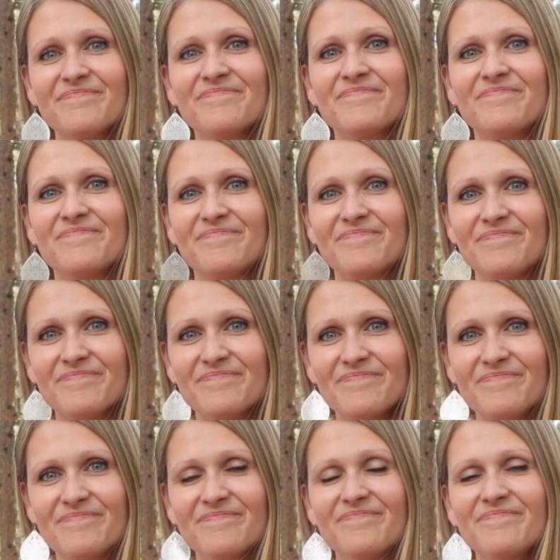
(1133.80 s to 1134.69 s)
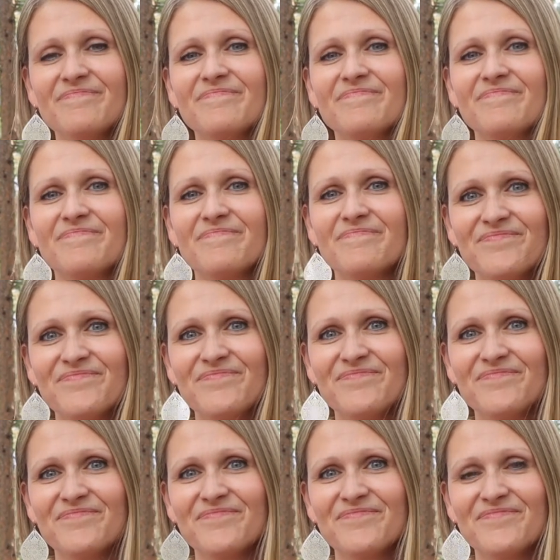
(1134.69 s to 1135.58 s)

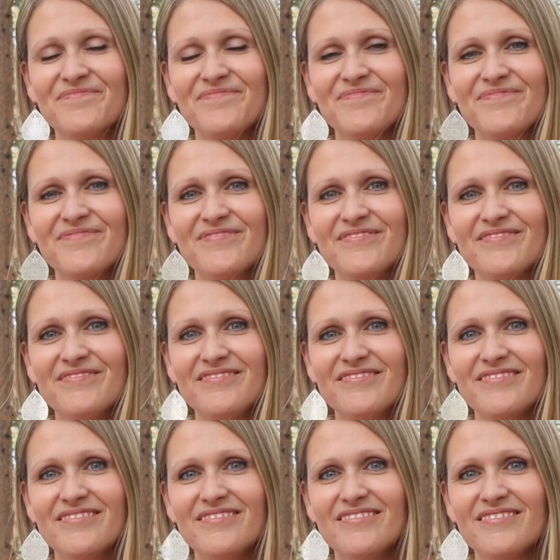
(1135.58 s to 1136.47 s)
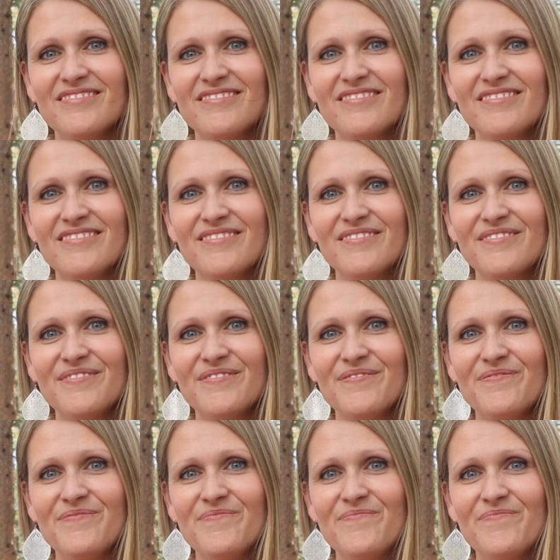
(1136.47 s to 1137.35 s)

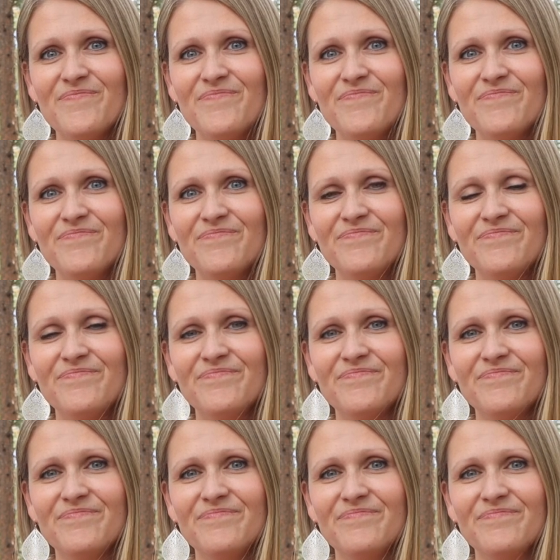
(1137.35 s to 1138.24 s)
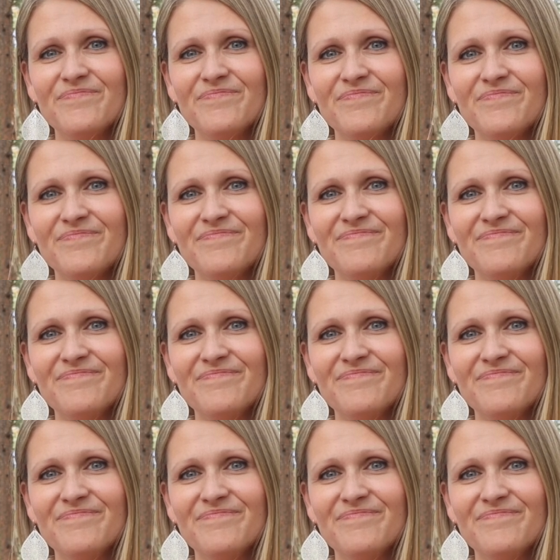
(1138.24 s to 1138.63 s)
No words are spoken by the person on screen.